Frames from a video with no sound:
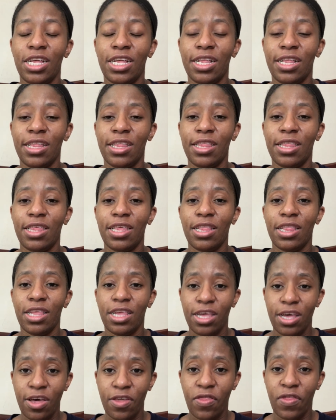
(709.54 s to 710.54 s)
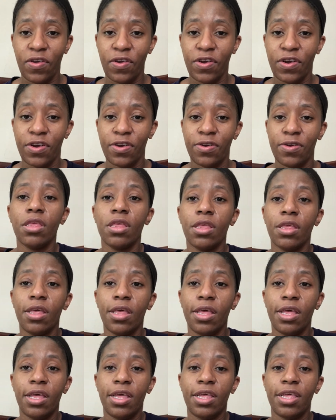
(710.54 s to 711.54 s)
than the other.
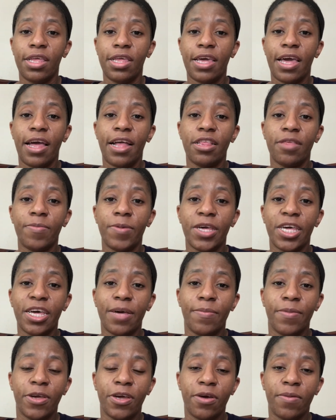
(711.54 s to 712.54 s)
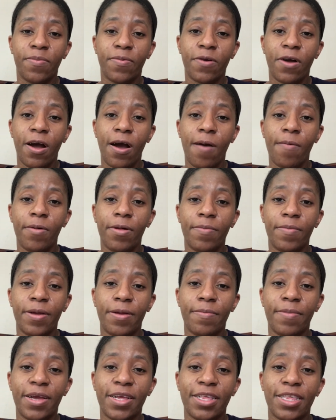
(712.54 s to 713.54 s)
Yeah, it's becoming a problem,
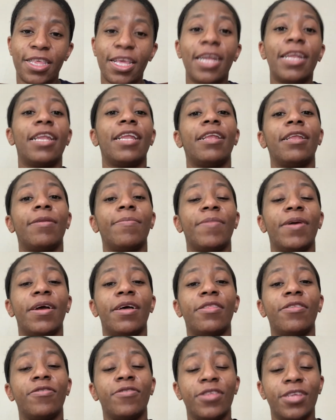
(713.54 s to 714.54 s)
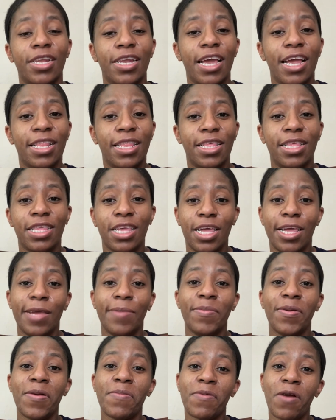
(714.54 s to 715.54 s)
and my other son had the
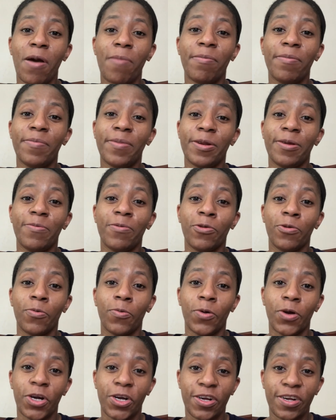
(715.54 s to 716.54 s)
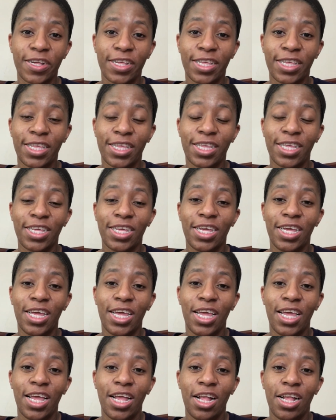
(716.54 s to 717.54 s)
same problem, but it was worse.
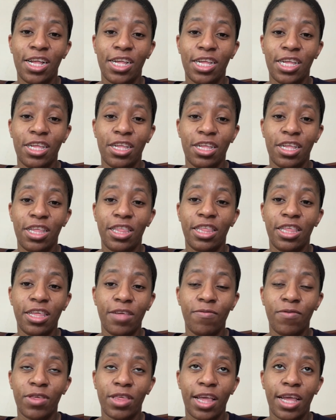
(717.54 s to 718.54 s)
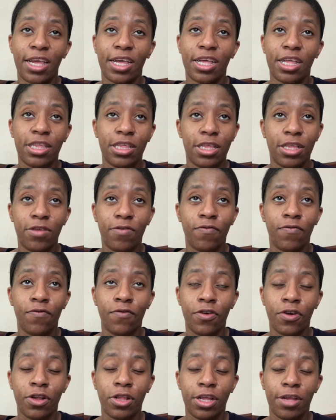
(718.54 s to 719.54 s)
He was like
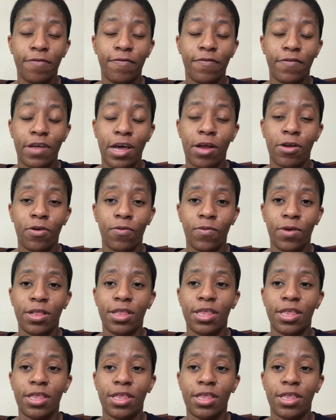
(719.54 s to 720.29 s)
really flat on one